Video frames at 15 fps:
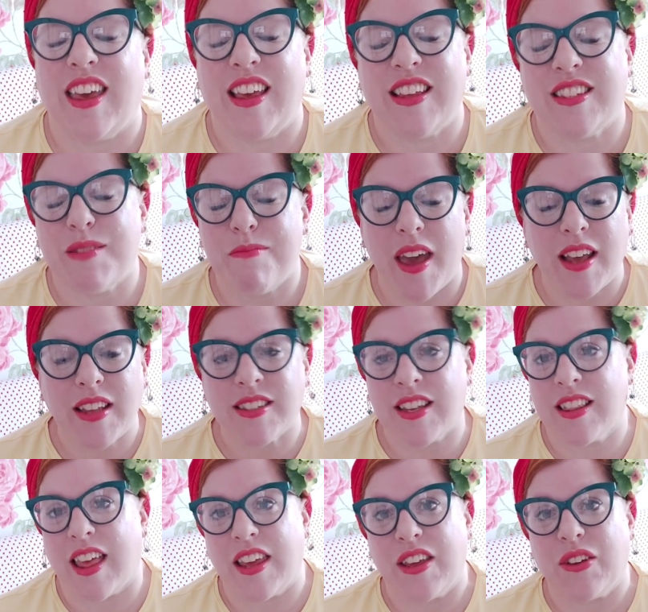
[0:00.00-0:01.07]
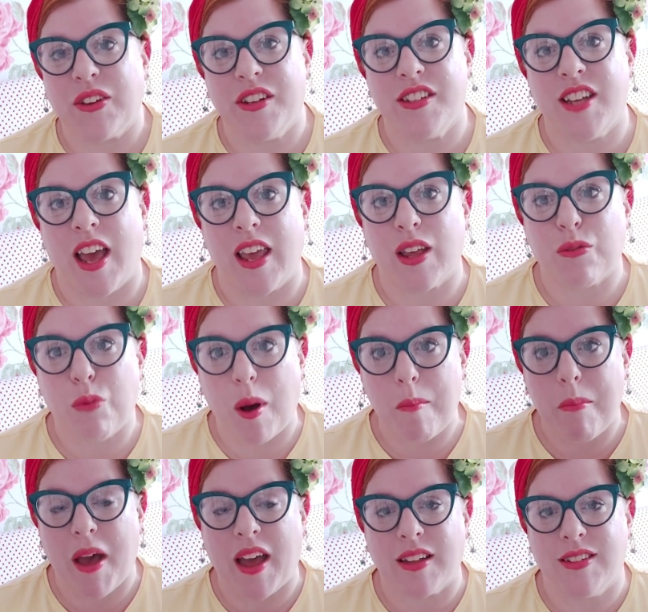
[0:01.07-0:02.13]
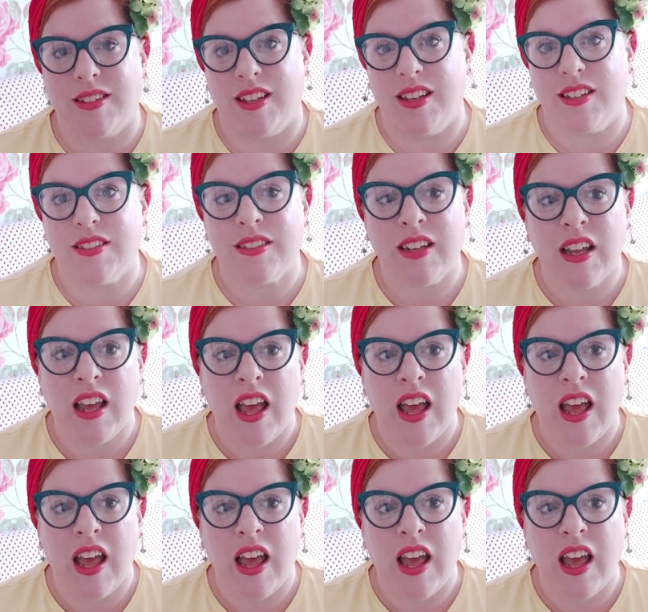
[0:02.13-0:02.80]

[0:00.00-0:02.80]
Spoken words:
It's amazing that you can take one pattern